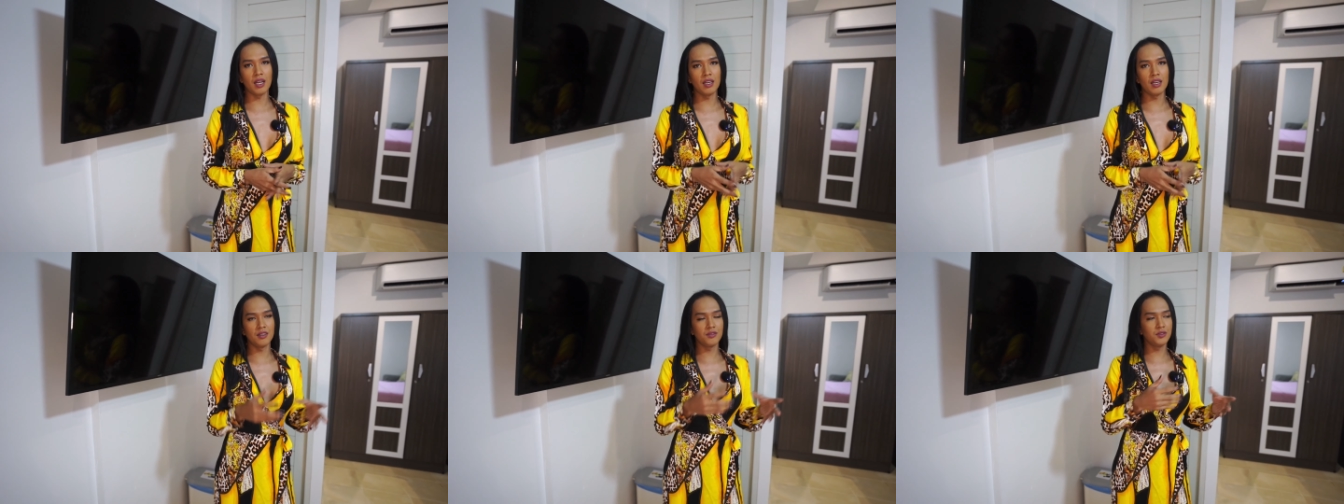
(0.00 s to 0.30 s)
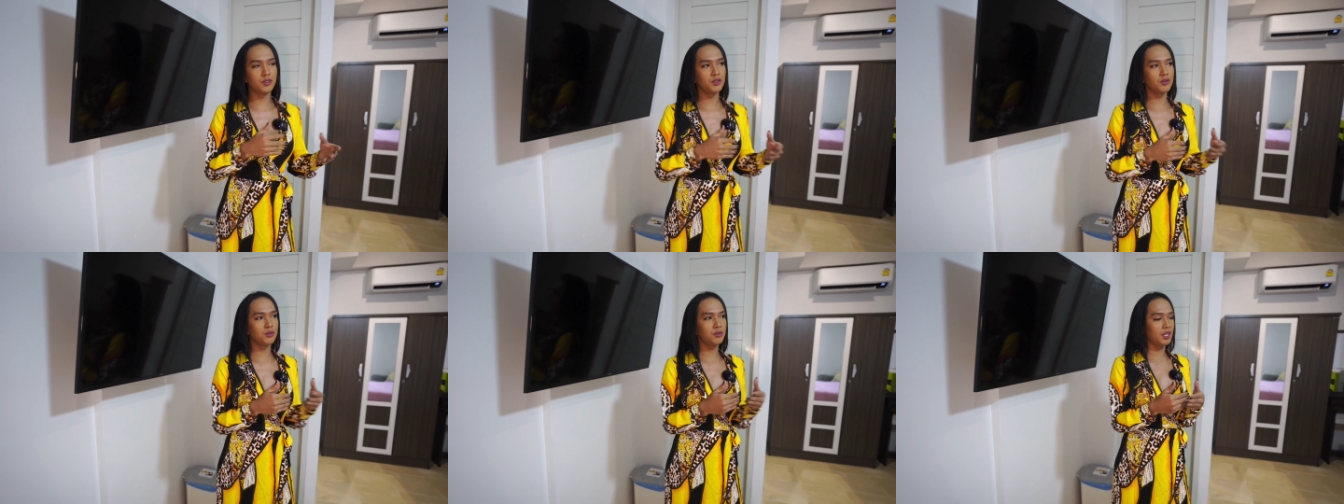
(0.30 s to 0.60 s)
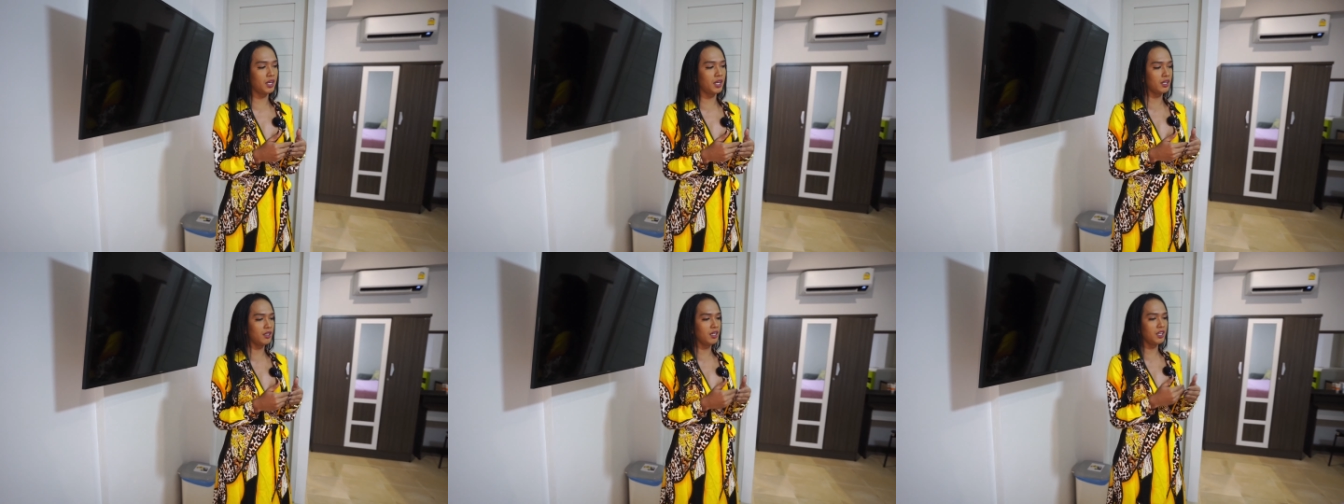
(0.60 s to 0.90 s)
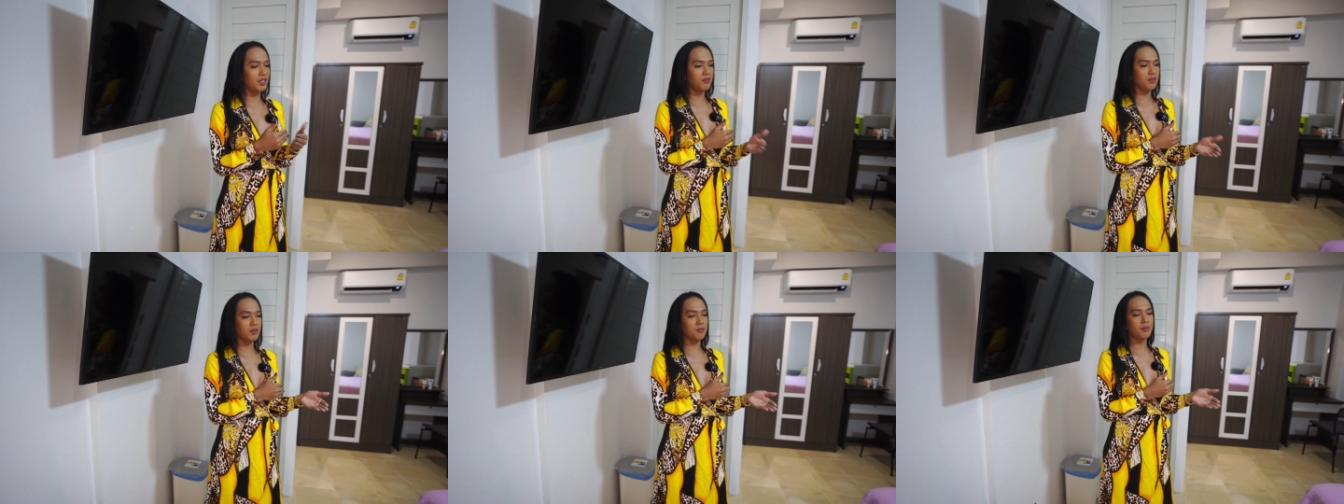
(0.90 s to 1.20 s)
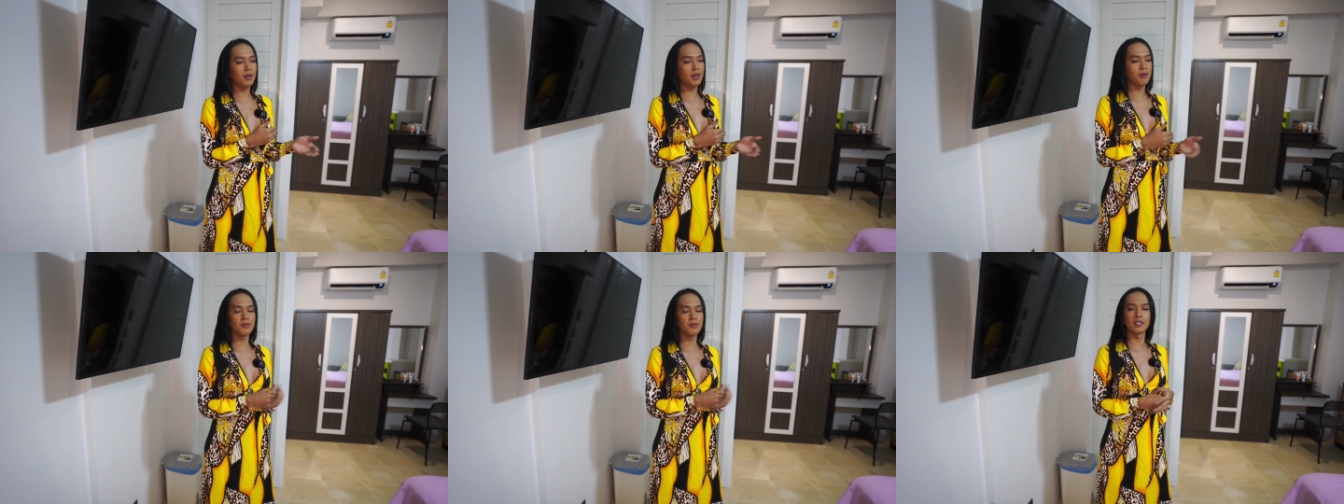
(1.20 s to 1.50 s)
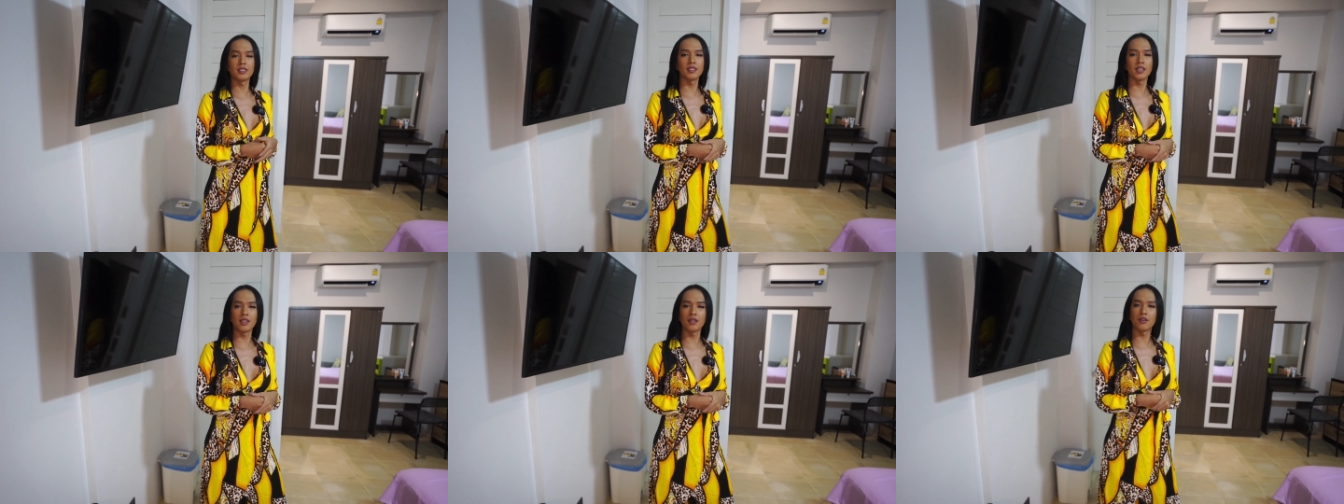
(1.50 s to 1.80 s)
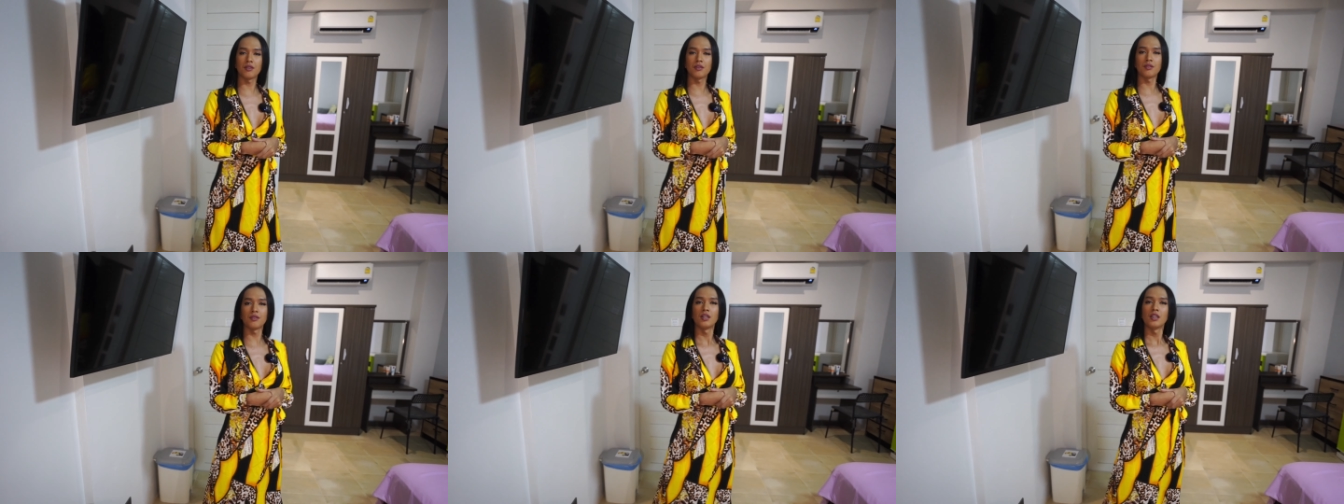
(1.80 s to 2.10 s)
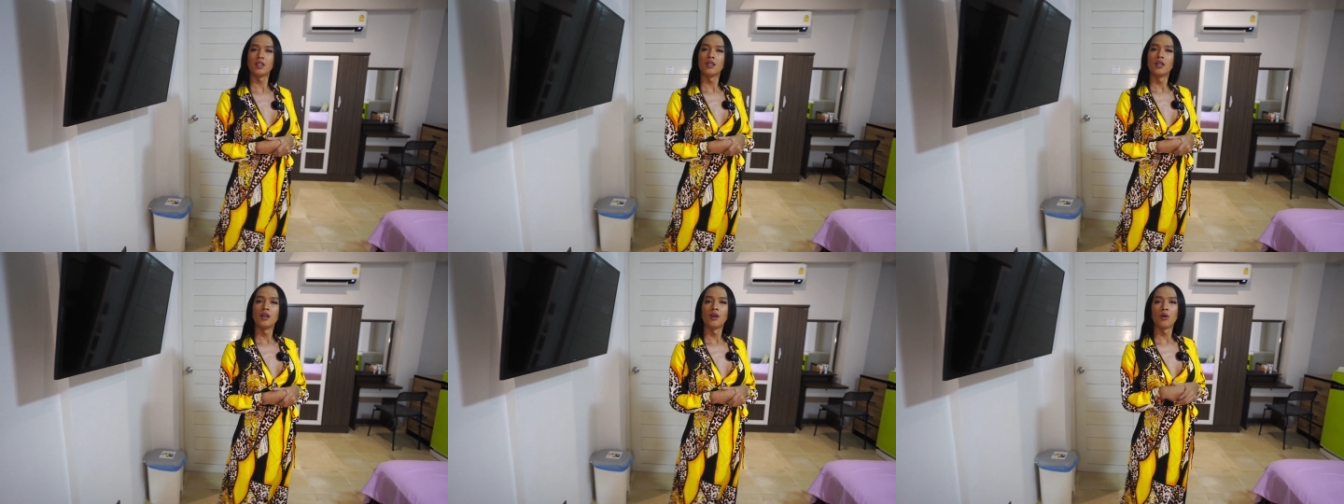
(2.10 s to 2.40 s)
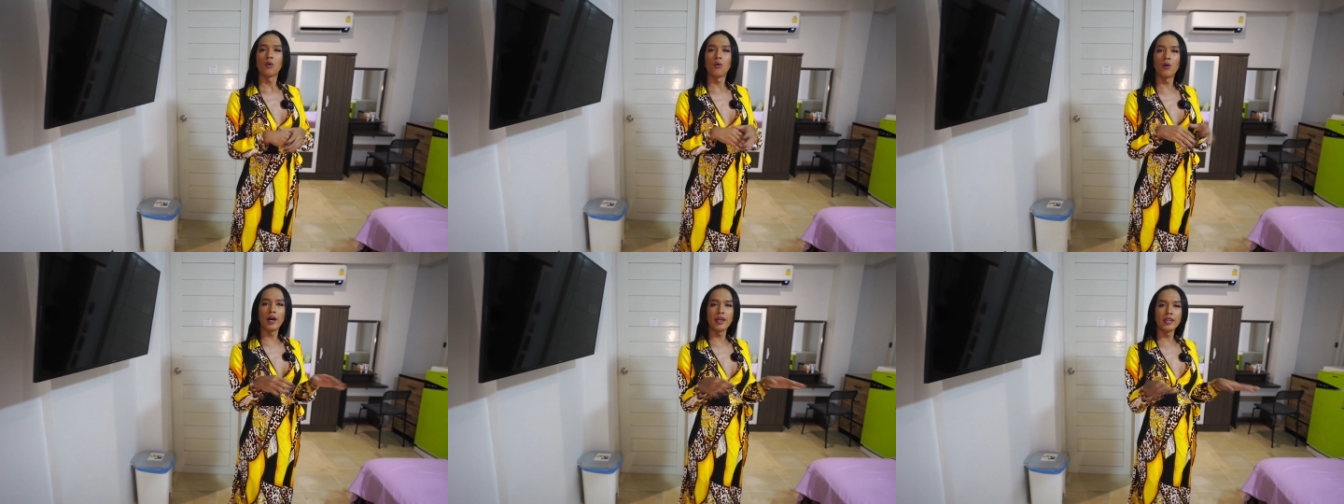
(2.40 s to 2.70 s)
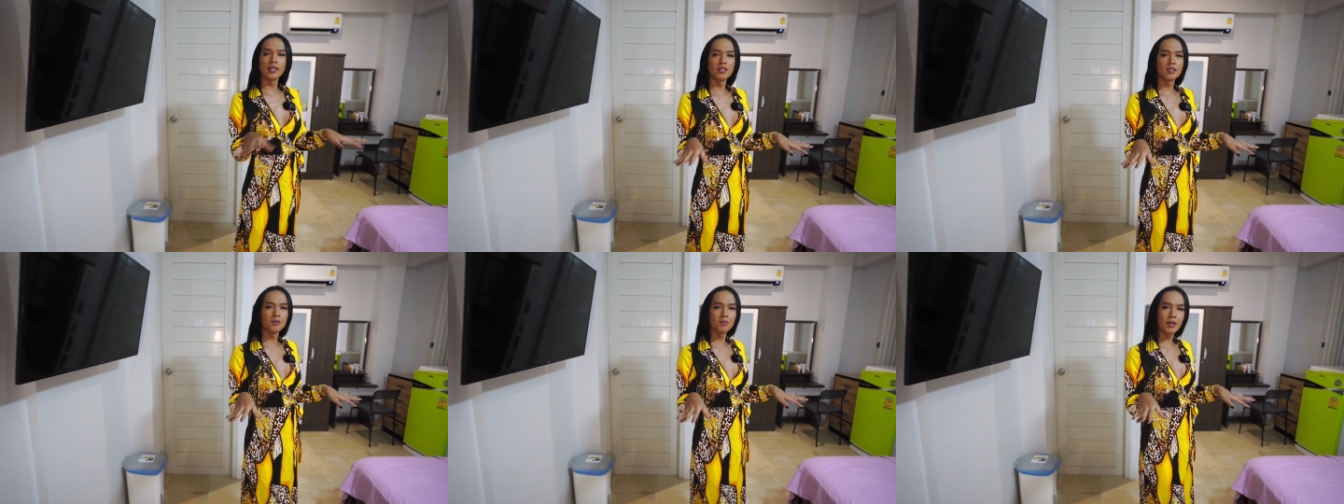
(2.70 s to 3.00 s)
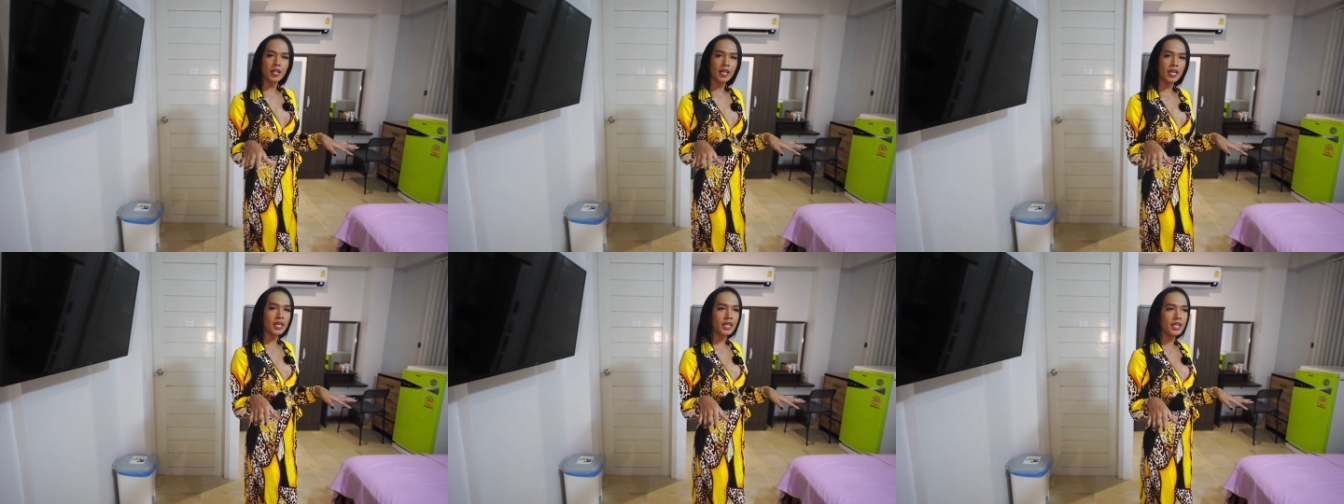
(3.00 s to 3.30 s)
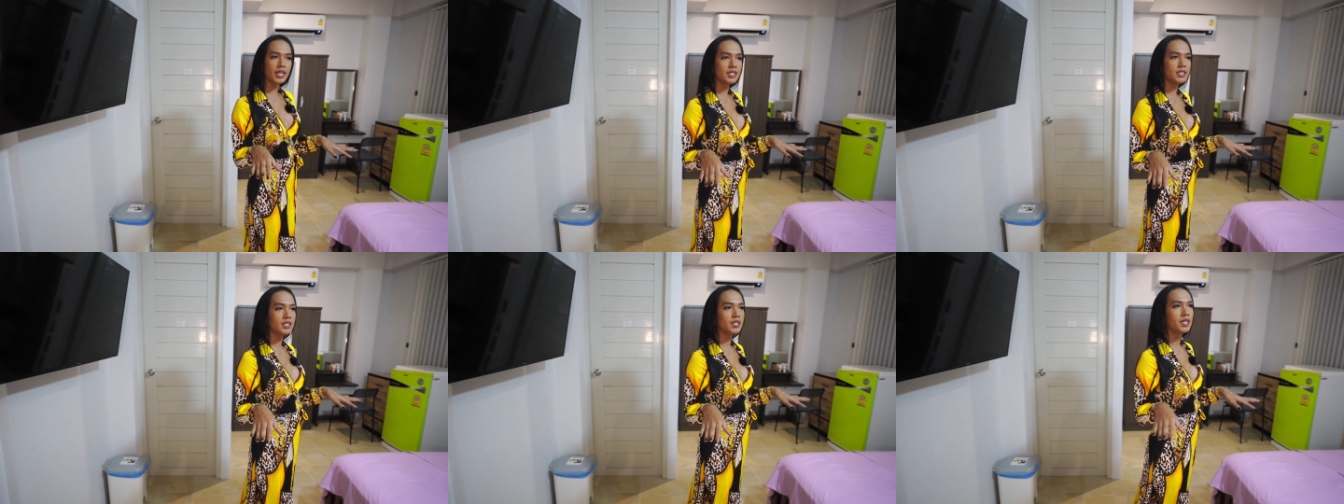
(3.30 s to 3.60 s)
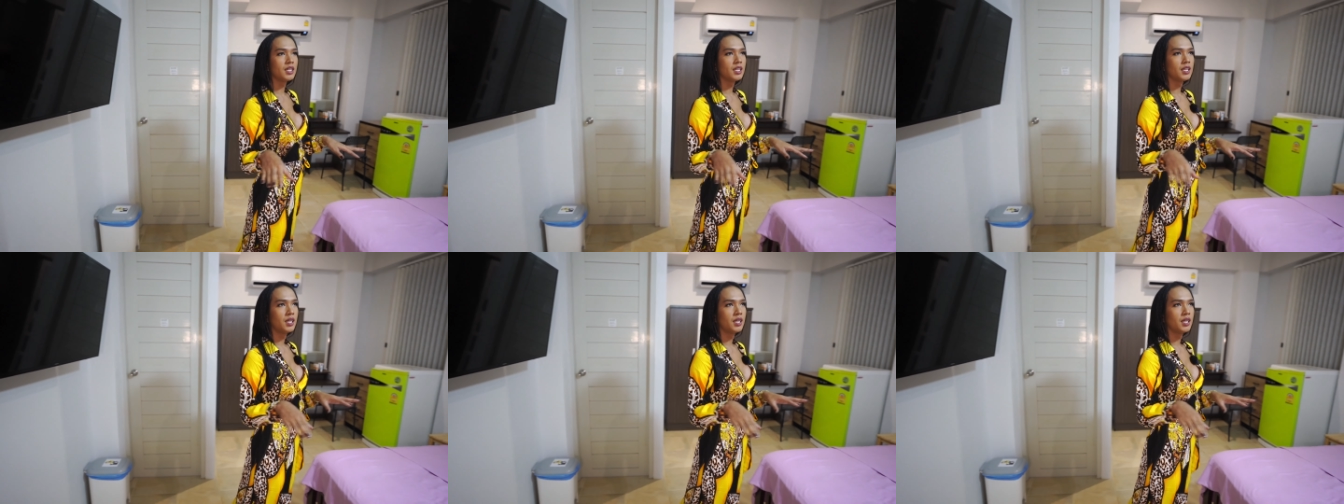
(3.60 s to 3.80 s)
I love to like living by myself, quiet place,